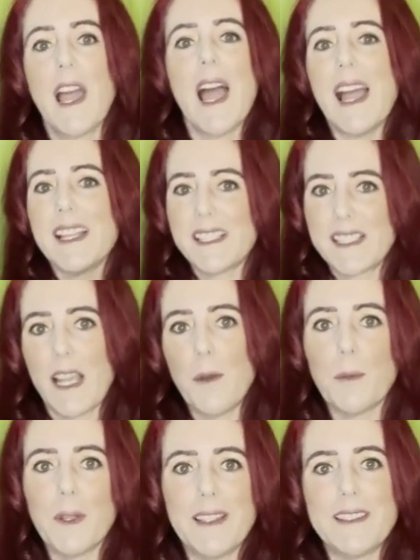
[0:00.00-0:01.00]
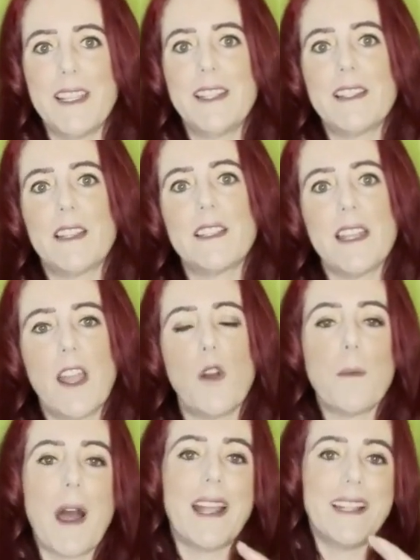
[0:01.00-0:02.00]
assembling data to
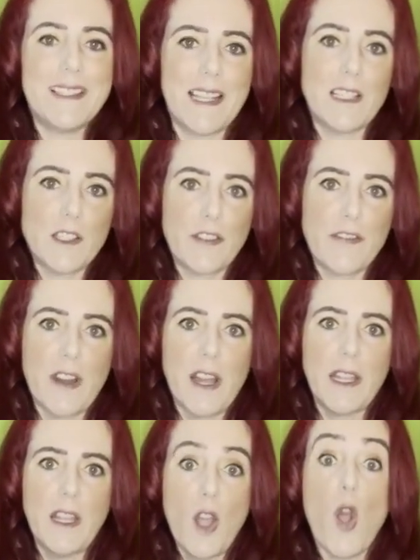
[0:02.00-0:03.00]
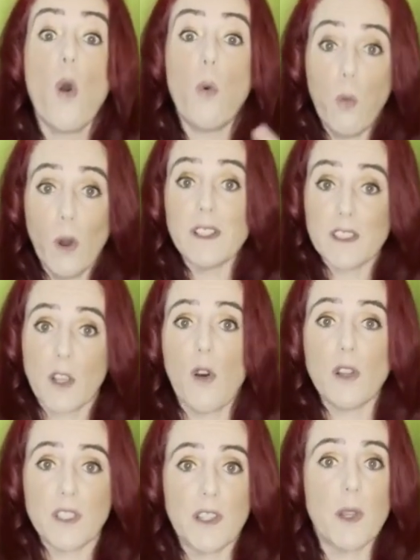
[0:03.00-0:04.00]
help identify what's
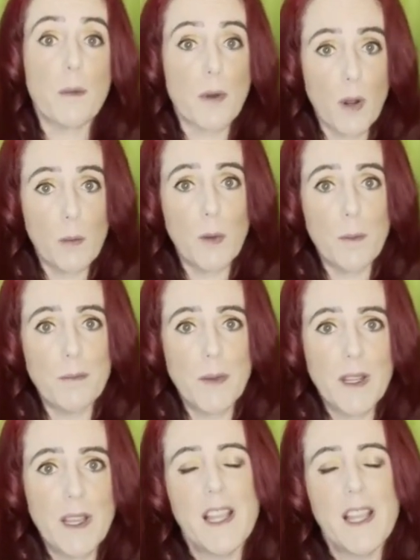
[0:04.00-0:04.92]
causing the problem.